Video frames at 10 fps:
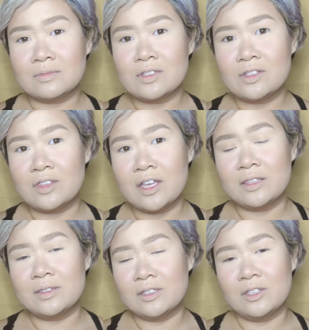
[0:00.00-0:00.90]
so that,
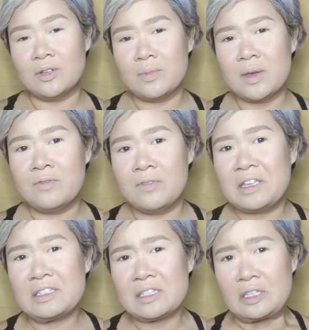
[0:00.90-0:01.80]
you know, my
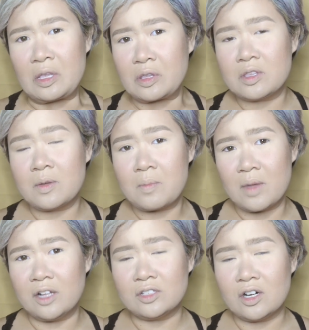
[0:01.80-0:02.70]
face doesn't
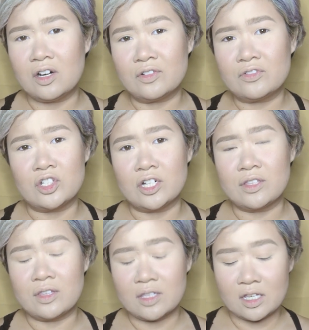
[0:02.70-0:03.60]
melt off
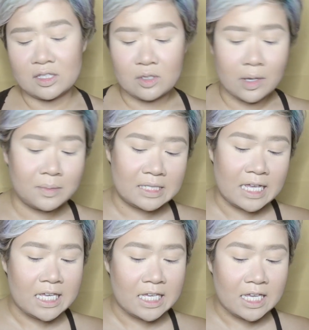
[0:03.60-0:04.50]
during the day. So I'm
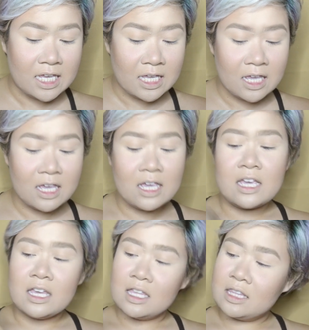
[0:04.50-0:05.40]
taking
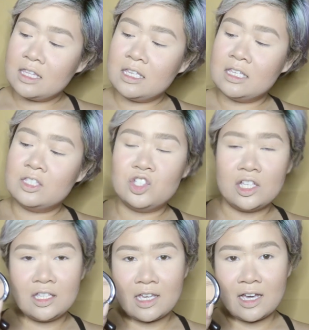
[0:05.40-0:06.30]
the
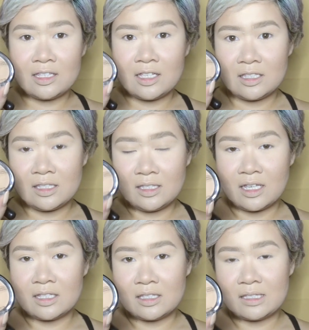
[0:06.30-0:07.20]
JCat
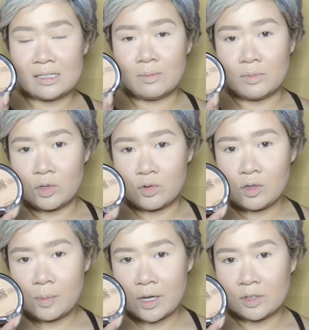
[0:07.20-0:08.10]
Indense
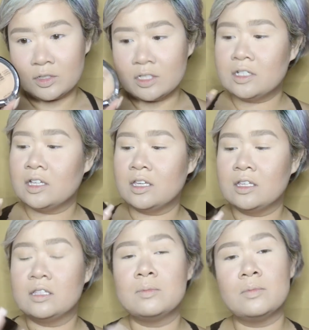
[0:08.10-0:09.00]
mineral powder,
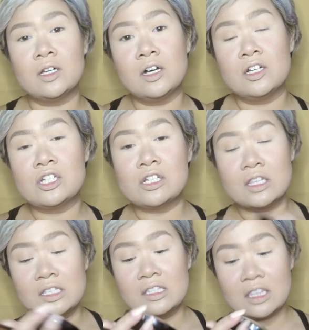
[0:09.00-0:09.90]
and my gosh,
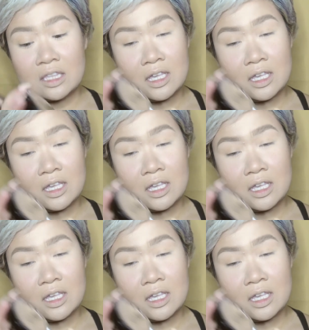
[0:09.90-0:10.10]
this